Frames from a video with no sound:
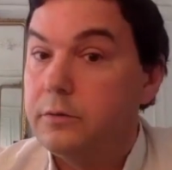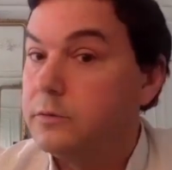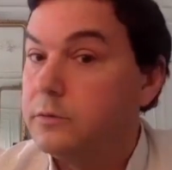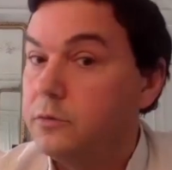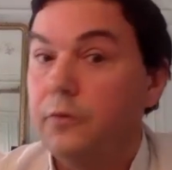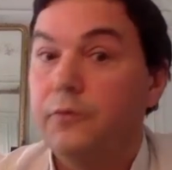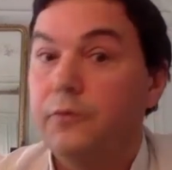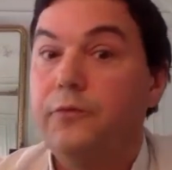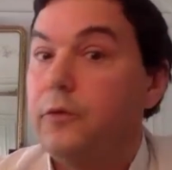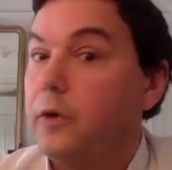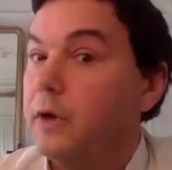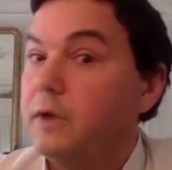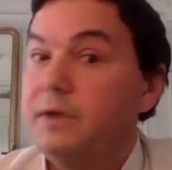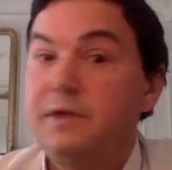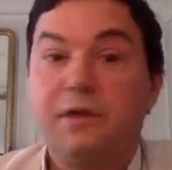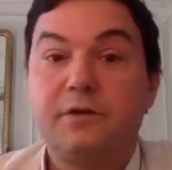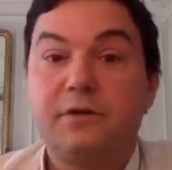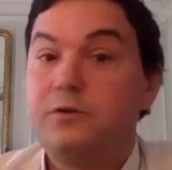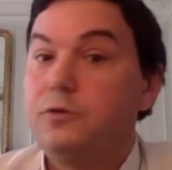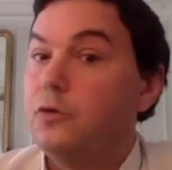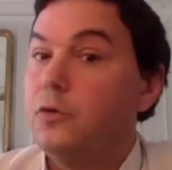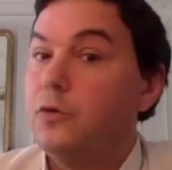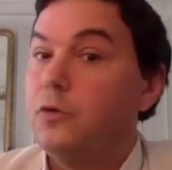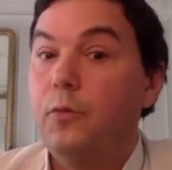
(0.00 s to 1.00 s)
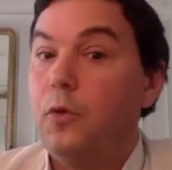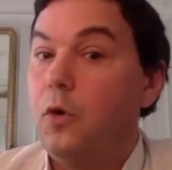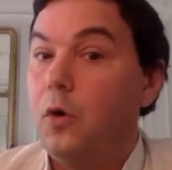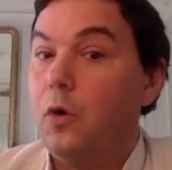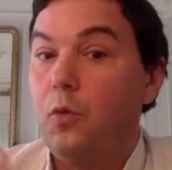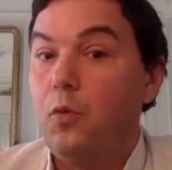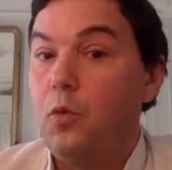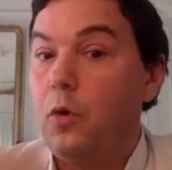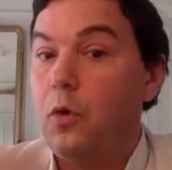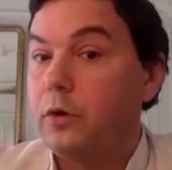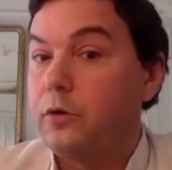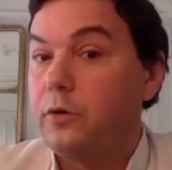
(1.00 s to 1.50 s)
So, for instance, you know,
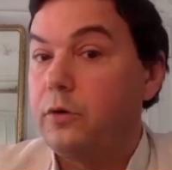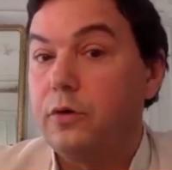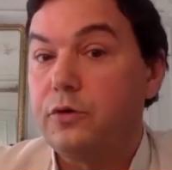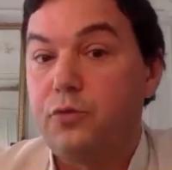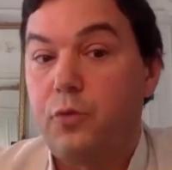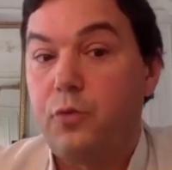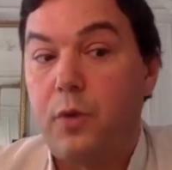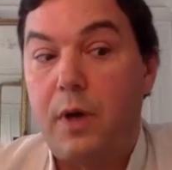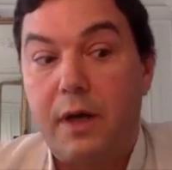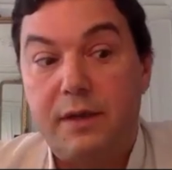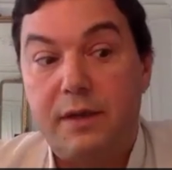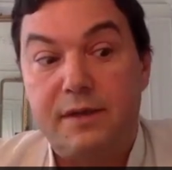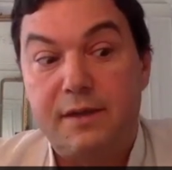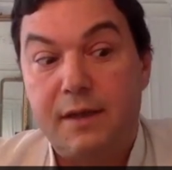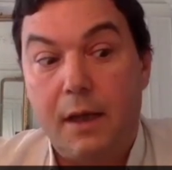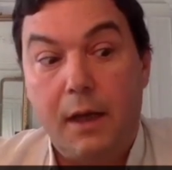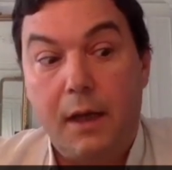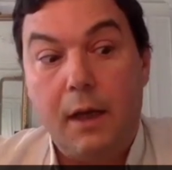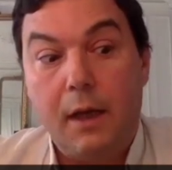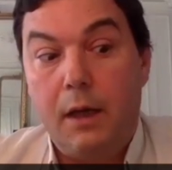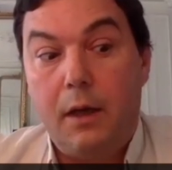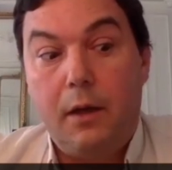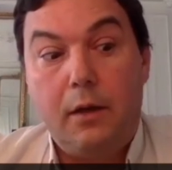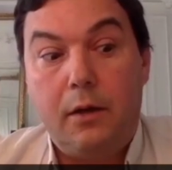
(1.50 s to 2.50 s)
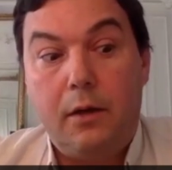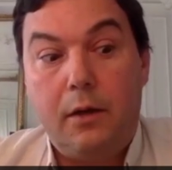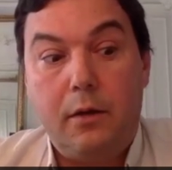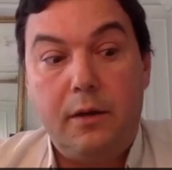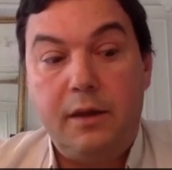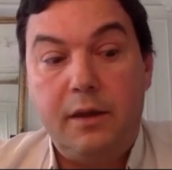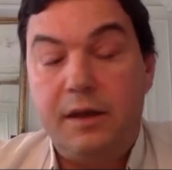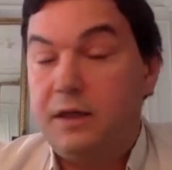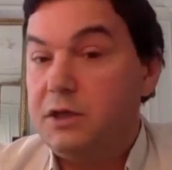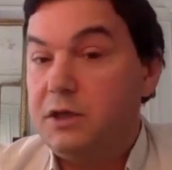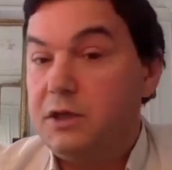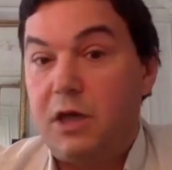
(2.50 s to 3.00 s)
more workers' rights uh,
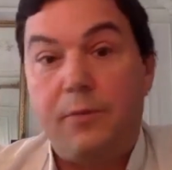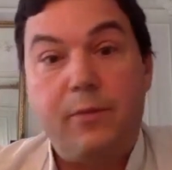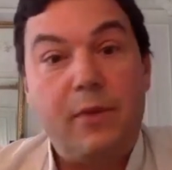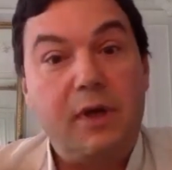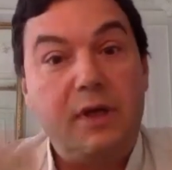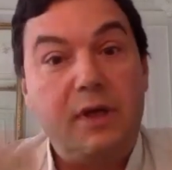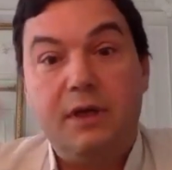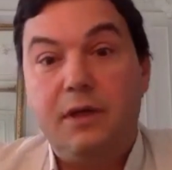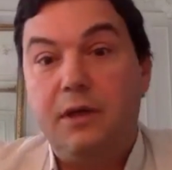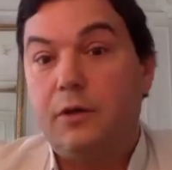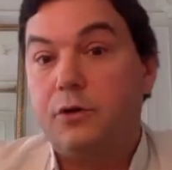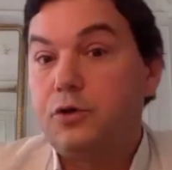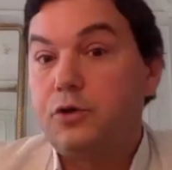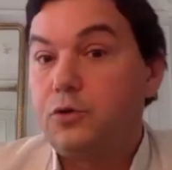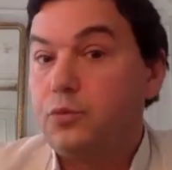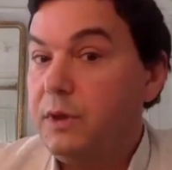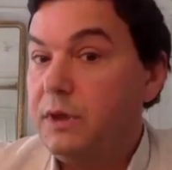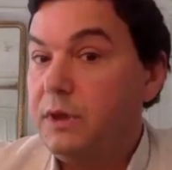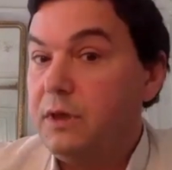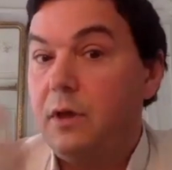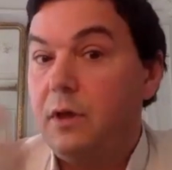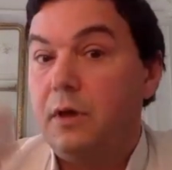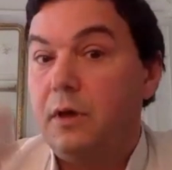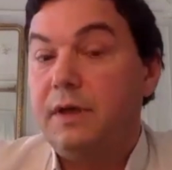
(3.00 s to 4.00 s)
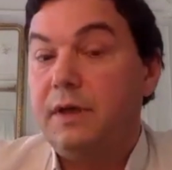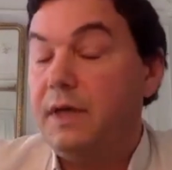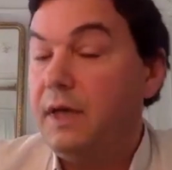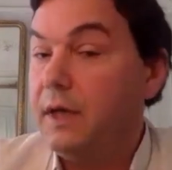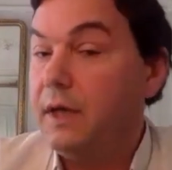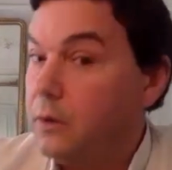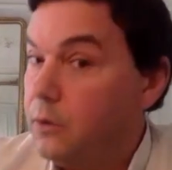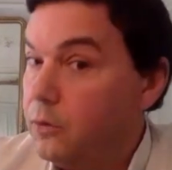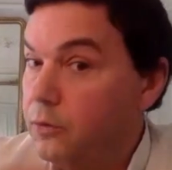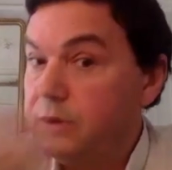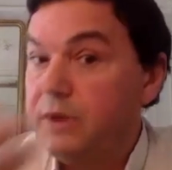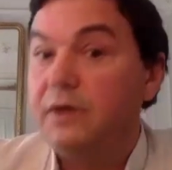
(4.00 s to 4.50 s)
in Germany or Sweden,
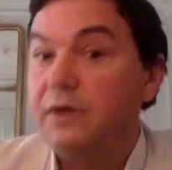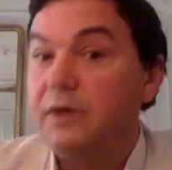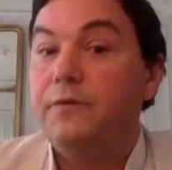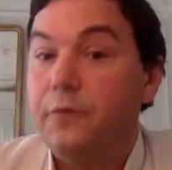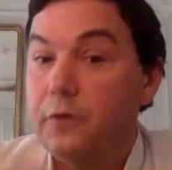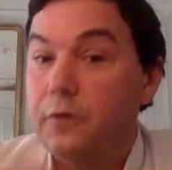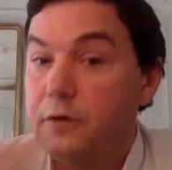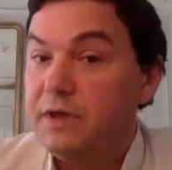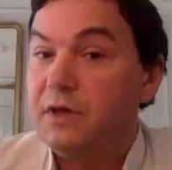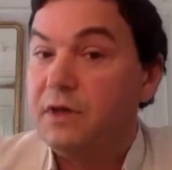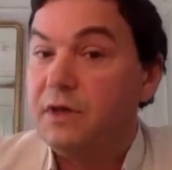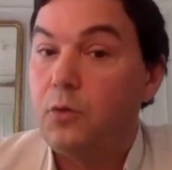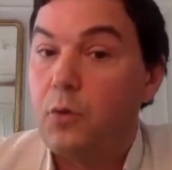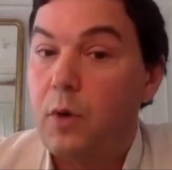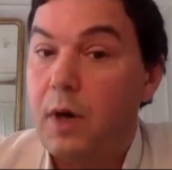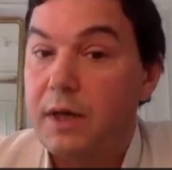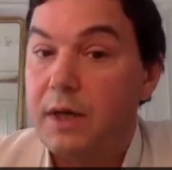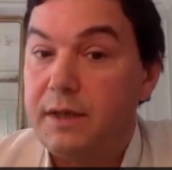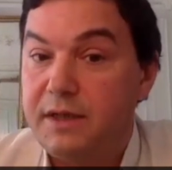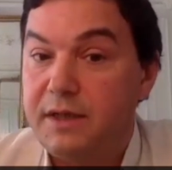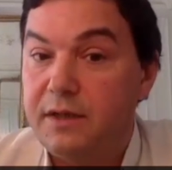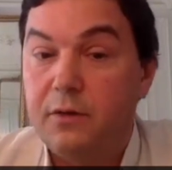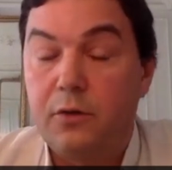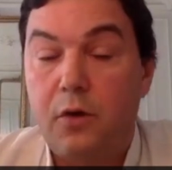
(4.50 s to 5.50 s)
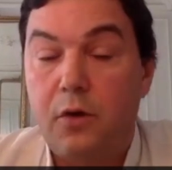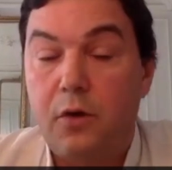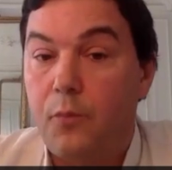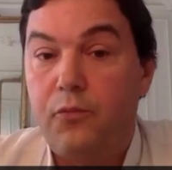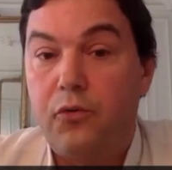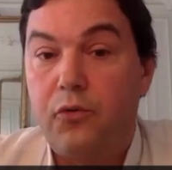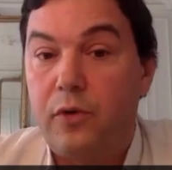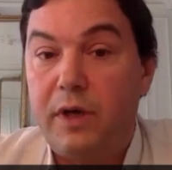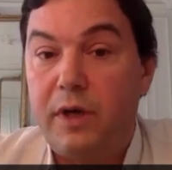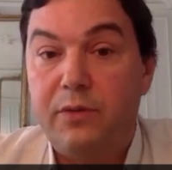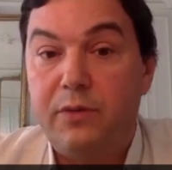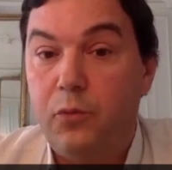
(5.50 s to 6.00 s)
including voting rights in
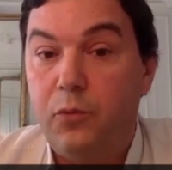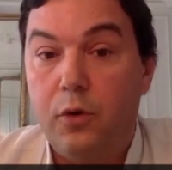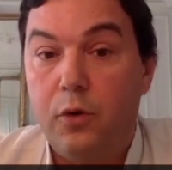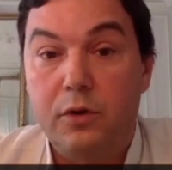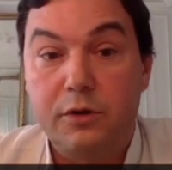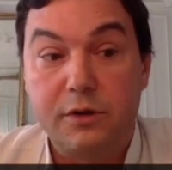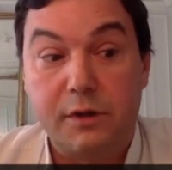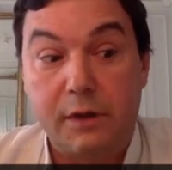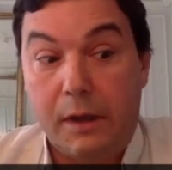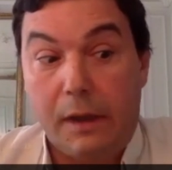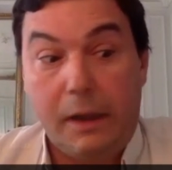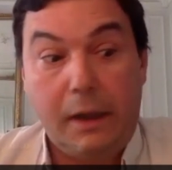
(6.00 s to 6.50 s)
corporate boards.